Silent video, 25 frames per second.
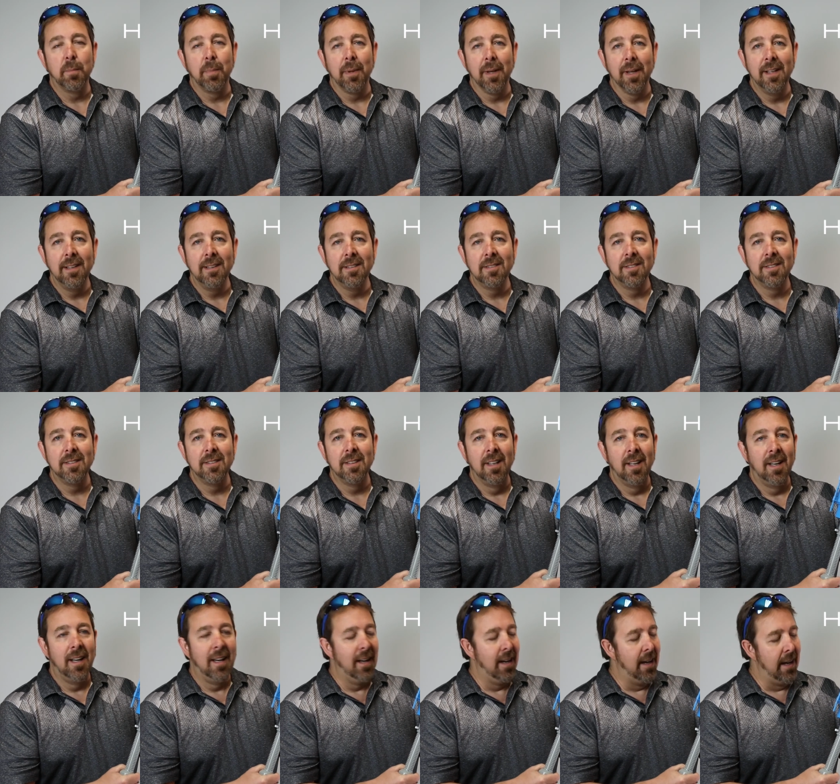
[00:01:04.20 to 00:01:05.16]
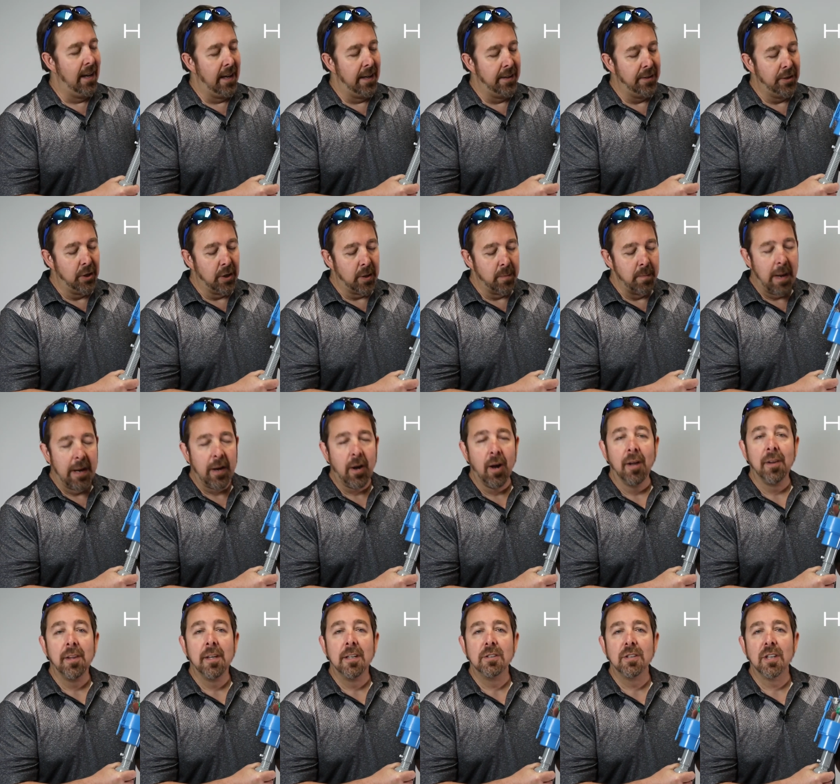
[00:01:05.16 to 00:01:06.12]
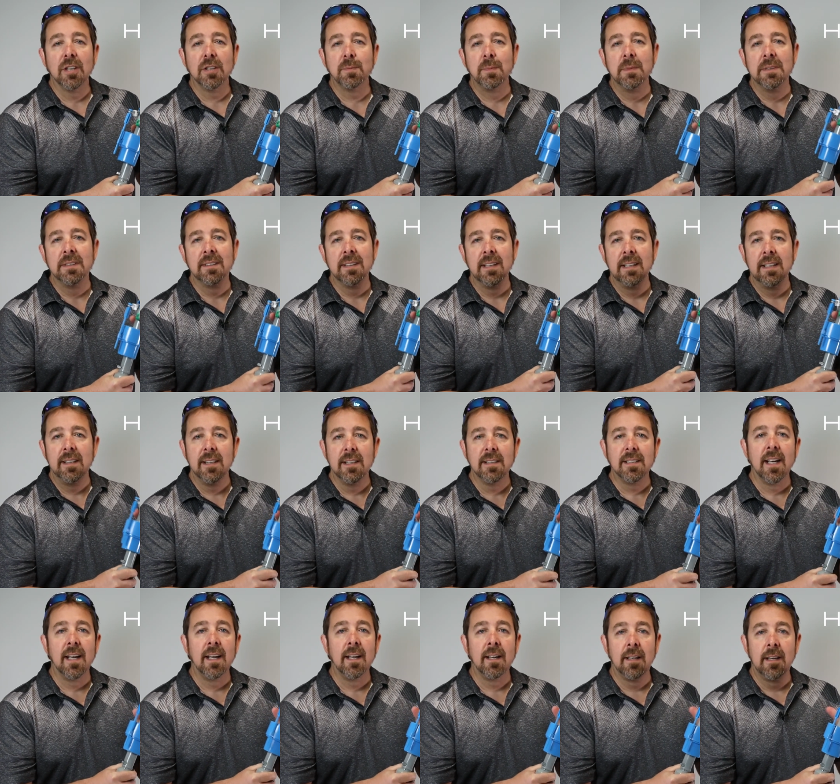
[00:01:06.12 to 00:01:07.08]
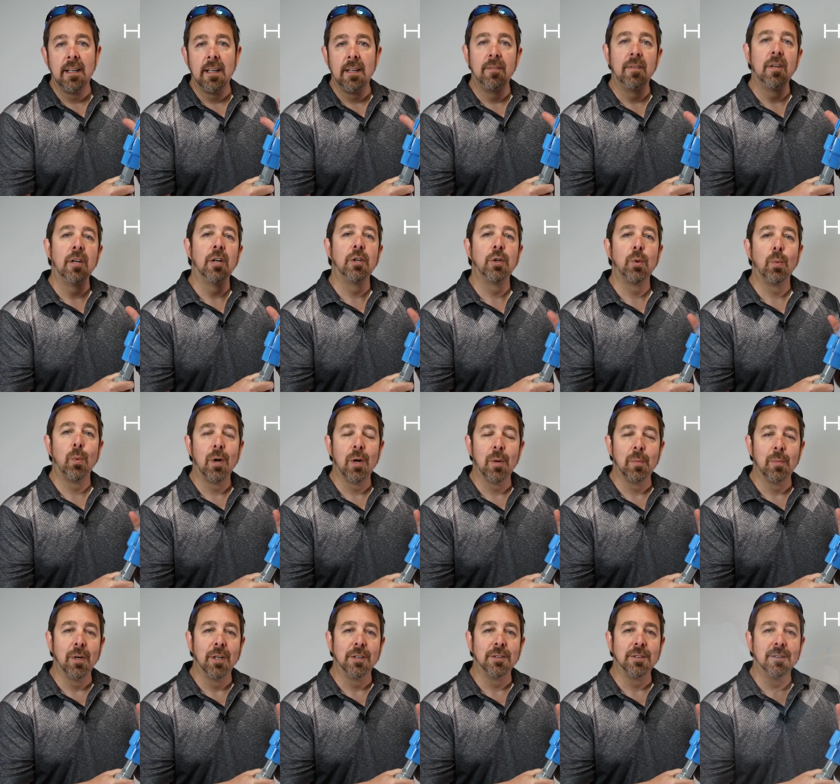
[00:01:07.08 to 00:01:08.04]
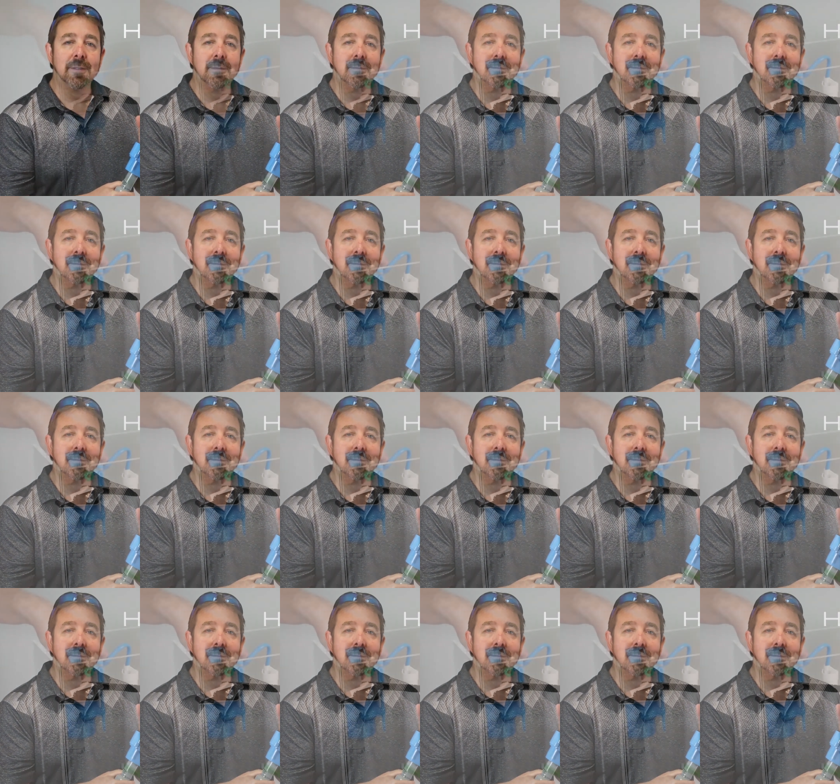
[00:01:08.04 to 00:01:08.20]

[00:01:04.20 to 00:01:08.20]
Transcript: place, and you can make all the adjustments in the tank, even under water pressure.